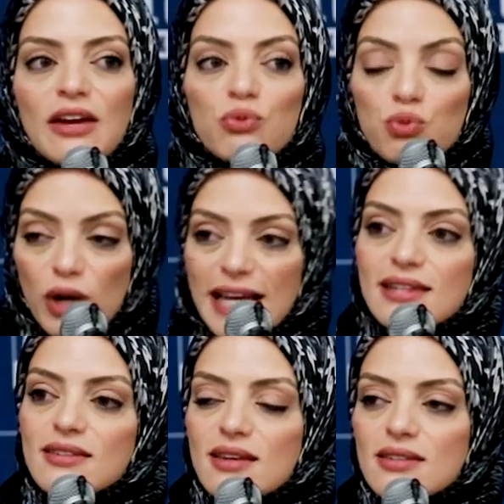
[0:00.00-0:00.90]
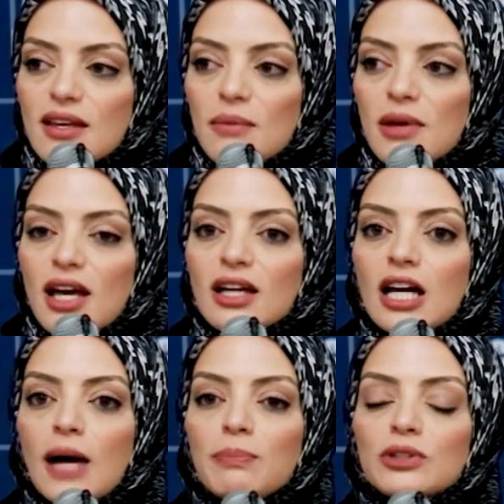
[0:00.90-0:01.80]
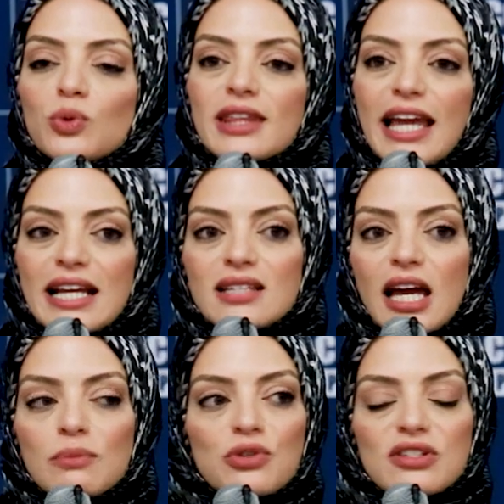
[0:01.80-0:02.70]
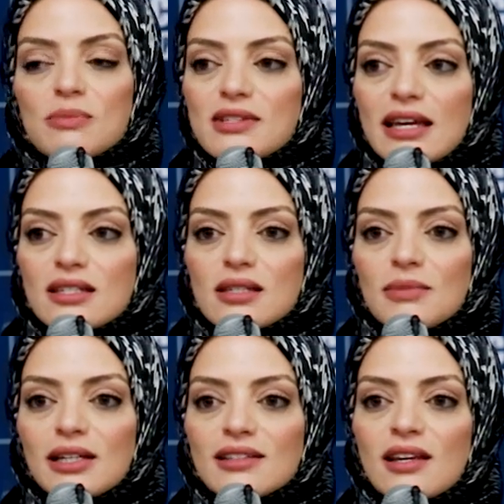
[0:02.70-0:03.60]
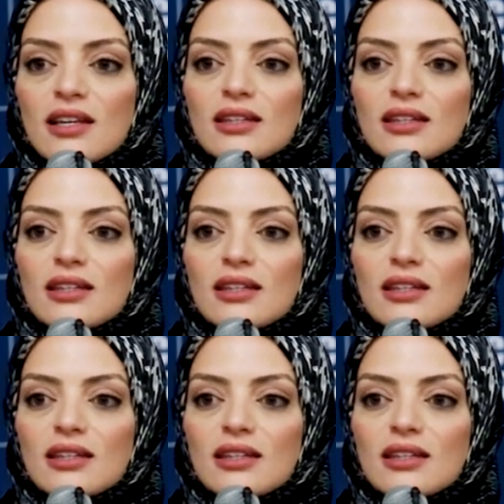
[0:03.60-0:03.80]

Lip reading: racism coupled with anti-Muslim sentiment,